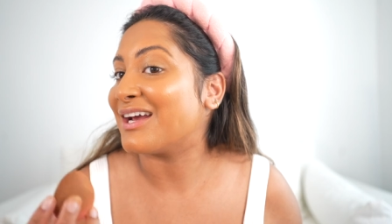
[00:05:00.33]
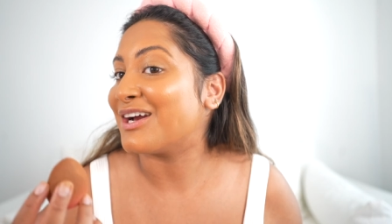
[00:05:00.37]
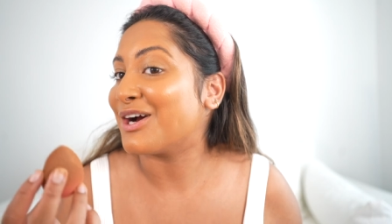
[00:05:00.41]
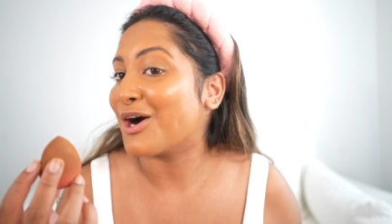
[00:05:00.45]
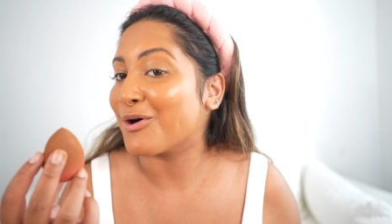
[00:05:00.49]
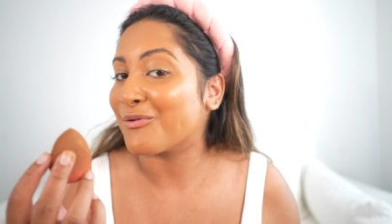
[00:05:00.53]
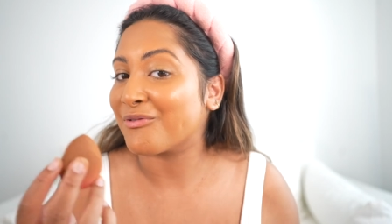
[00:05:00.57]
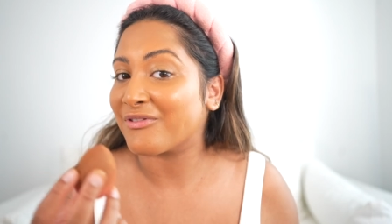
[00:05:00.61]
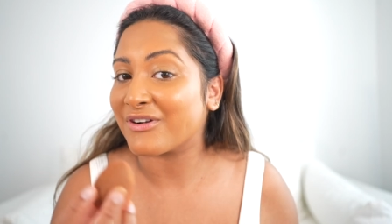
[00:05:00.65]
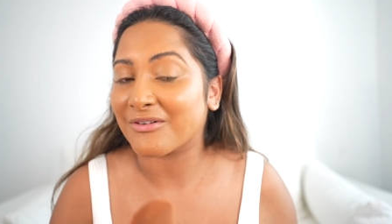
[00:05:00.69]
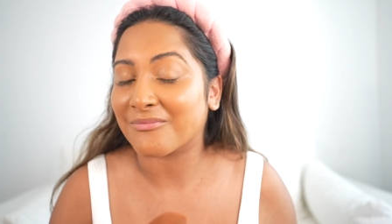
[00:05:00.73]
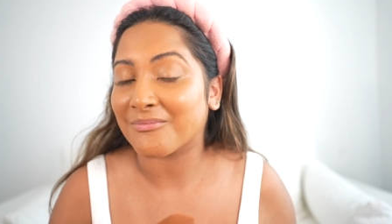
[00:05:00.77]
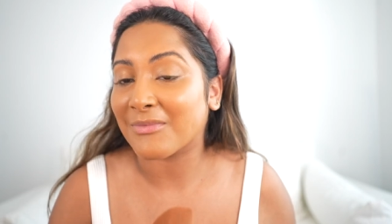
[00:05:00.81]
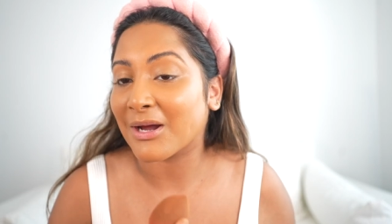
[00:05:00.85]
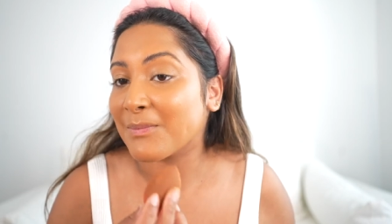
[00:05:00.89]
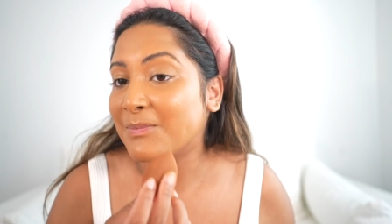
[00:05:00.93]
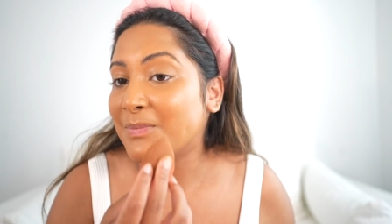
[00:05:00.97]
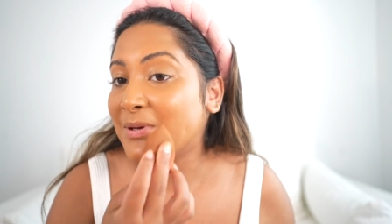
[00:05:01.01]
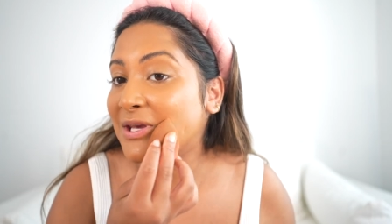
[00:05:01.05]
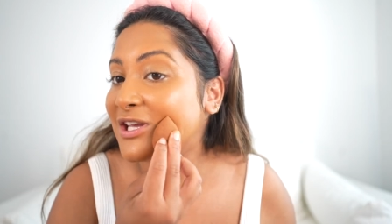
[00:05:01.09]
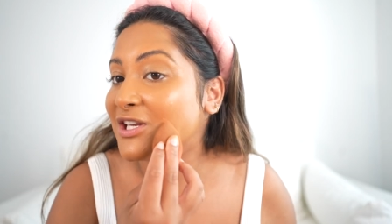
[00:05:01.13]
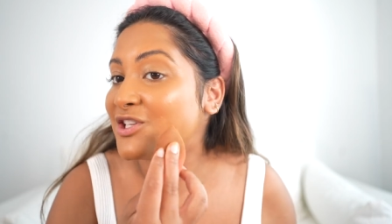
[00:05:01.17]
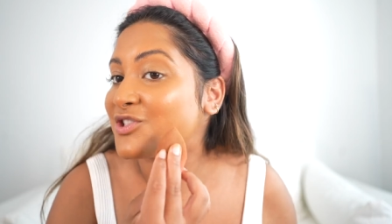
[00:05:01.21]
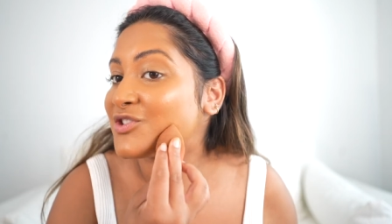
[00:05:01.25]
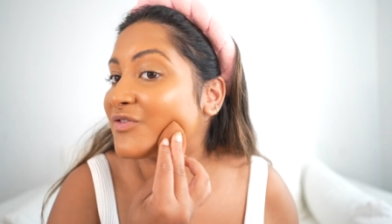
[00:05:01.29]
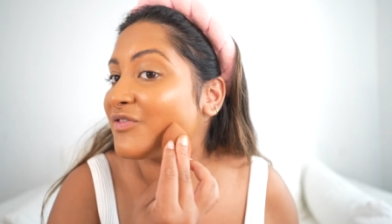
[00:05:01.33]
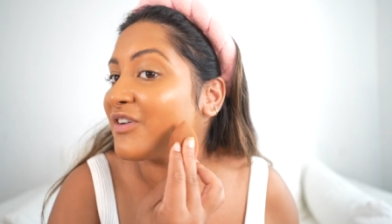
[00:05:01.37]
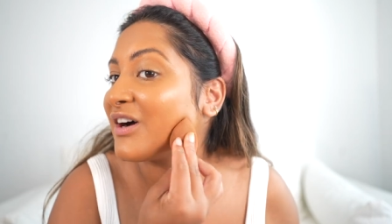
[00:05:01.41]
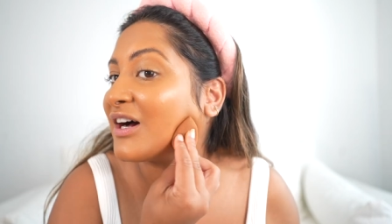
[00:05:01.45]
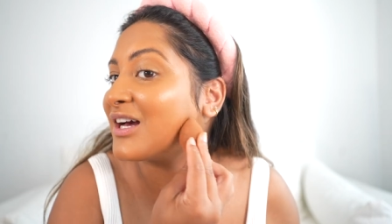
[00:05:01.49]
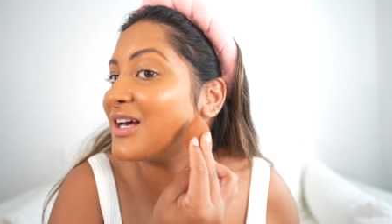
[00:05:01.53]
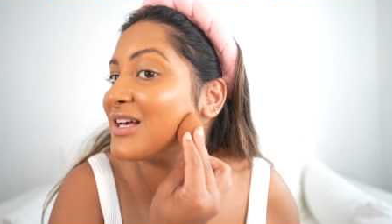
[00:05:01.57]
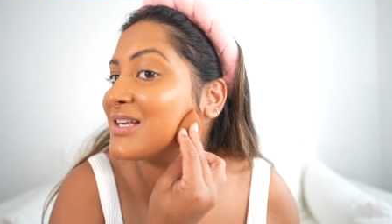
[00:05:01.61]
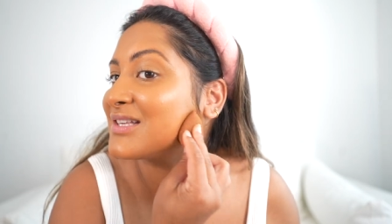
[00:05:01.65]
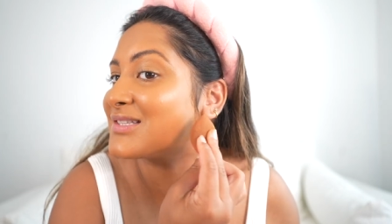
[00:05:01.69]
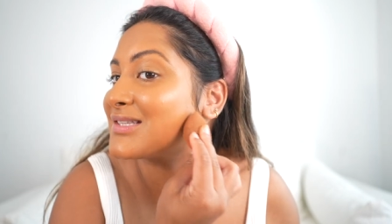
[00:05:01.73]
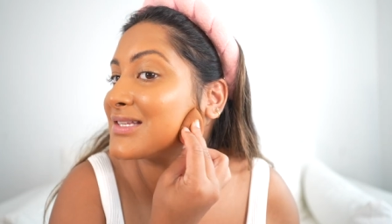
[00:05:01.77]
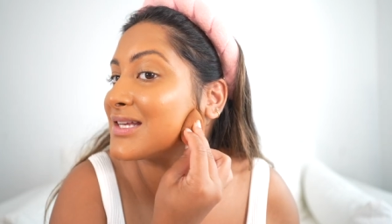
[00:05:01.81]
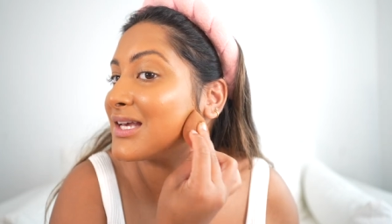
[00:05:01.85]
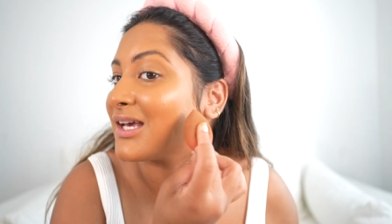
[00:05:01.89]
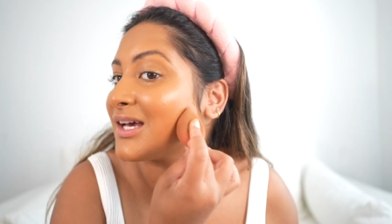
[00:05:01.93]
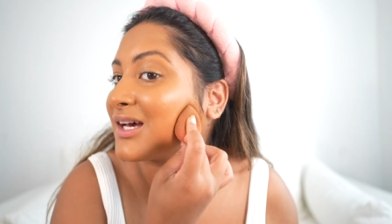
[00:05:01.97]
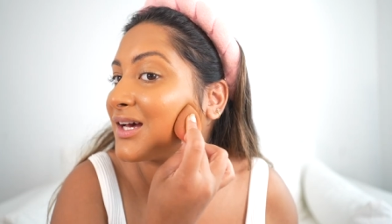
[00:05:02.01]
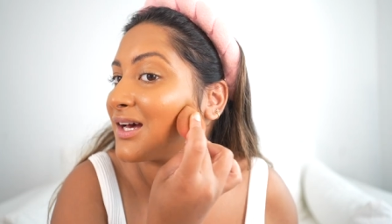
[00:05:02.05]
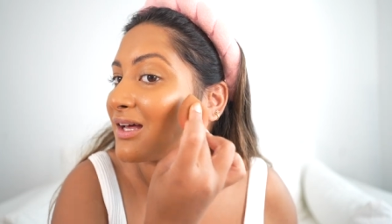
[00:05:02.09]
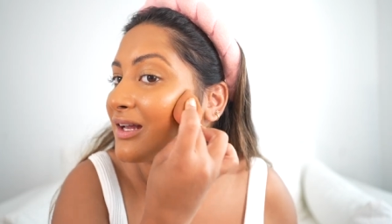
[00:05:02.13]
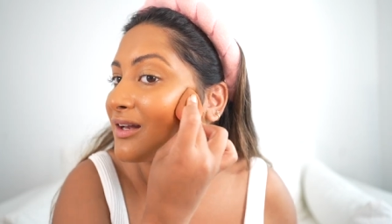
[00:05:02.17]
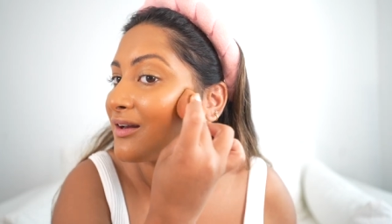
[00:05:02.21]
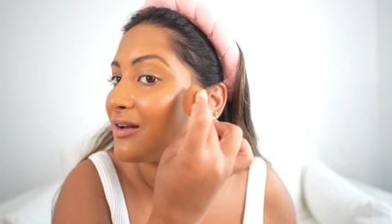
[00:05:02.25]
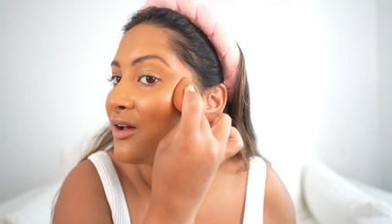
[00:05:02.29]
got rid of my peach fuzz,
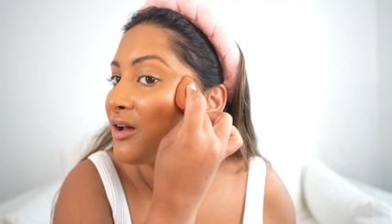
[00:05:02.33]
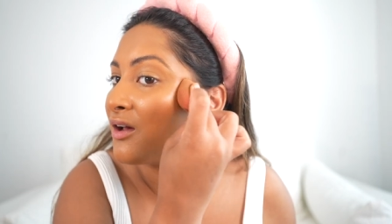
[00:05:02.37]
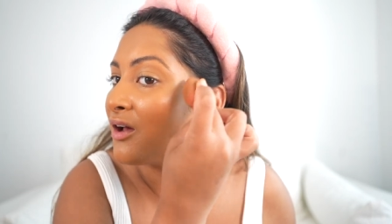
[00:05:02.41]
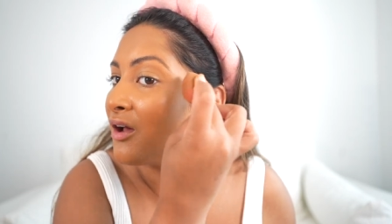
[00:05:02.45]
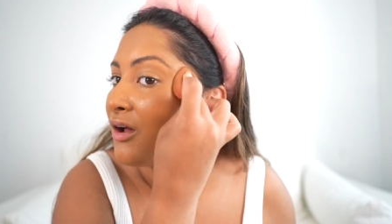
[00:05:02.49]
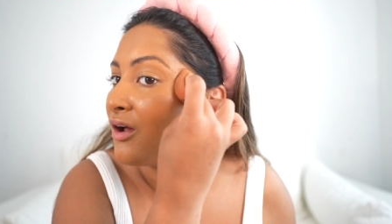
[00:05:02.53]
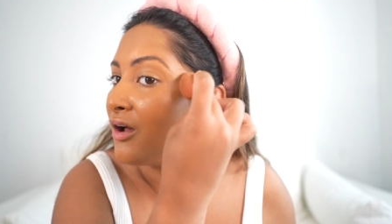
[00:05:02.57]
and